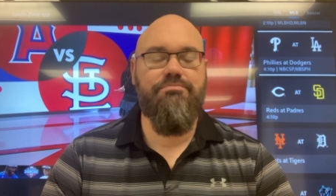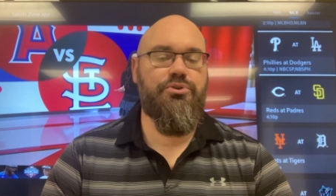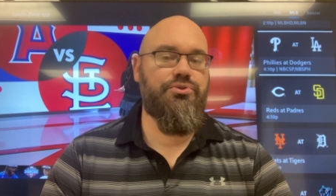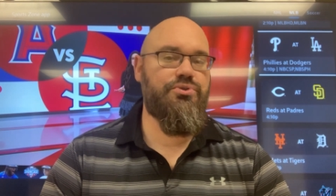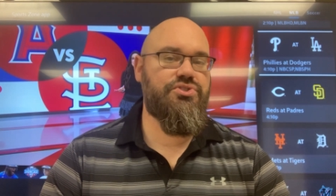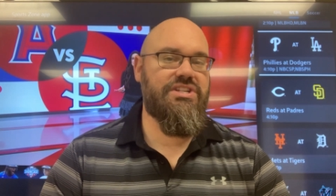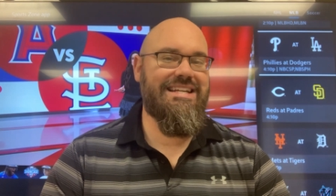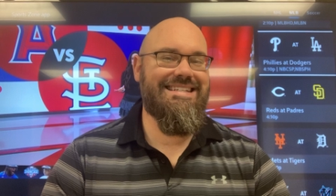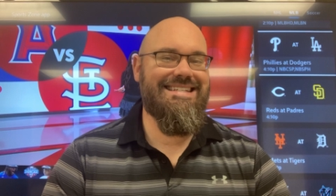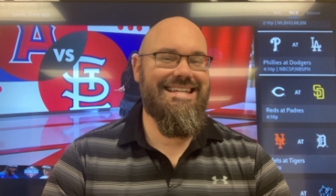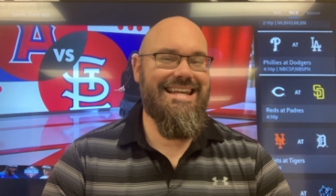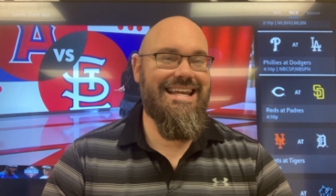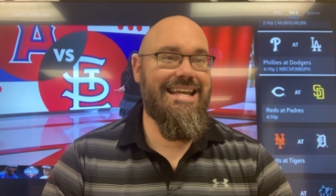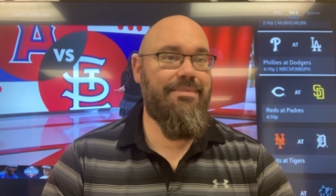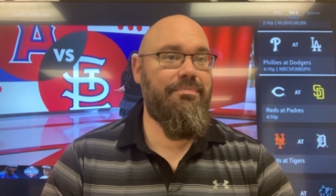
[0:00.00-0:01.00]
producing
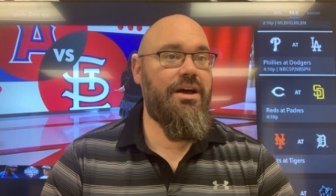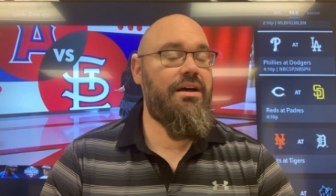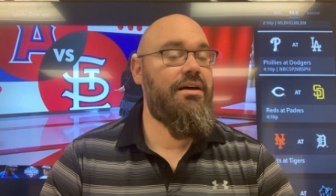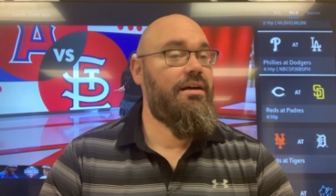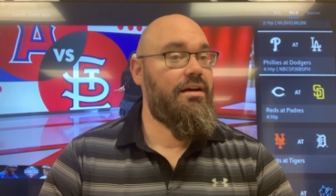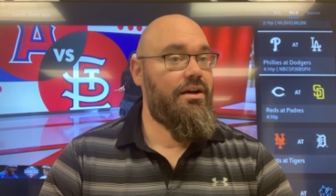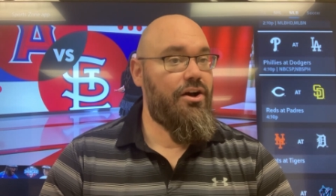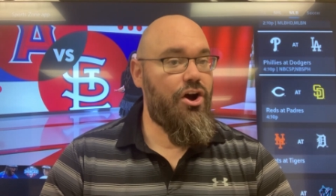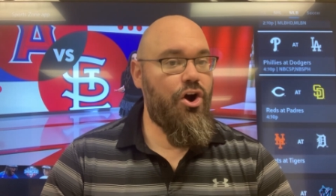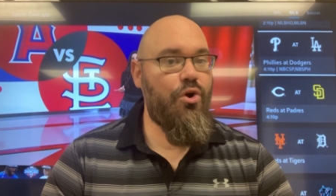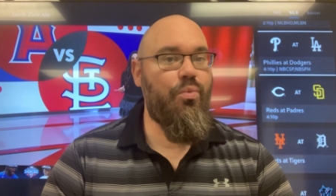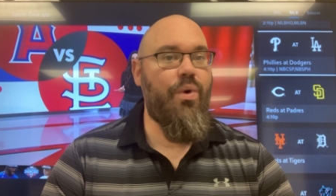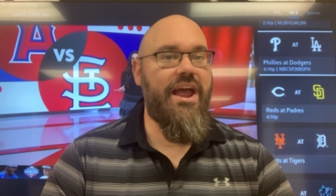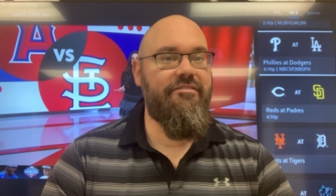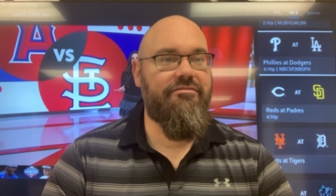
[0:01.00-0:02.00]
team
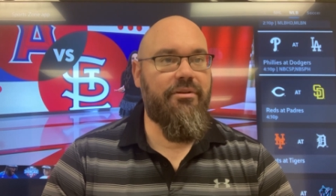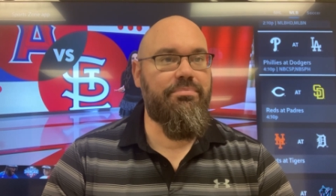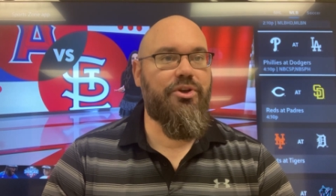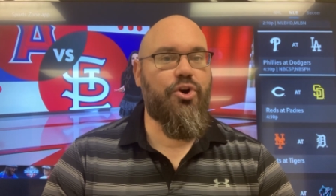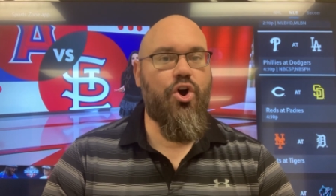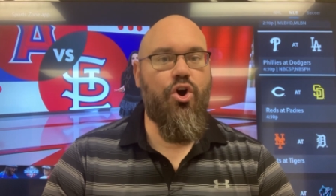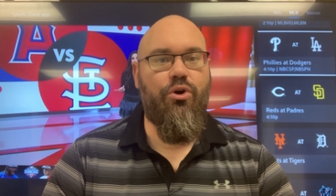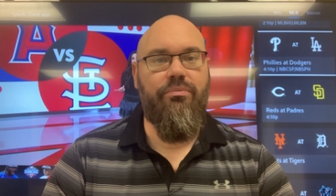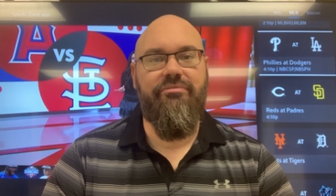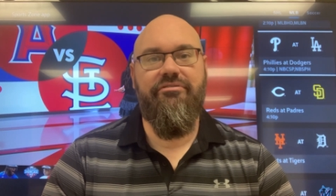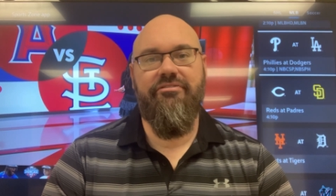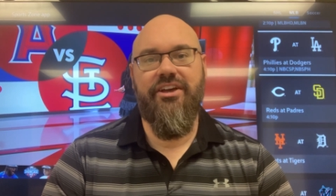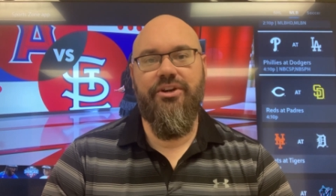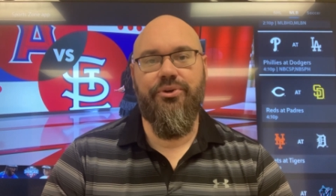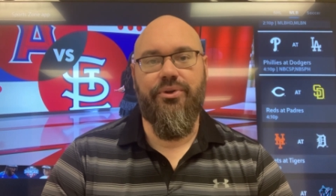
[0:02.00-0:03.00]
away from their home
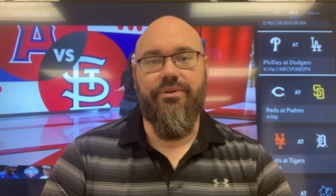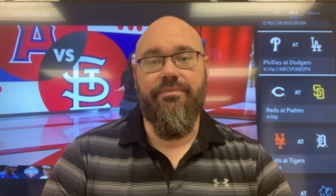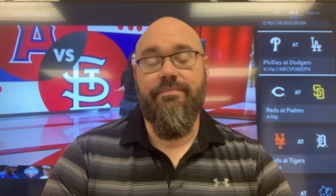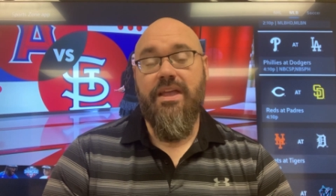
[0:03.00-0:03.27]
field.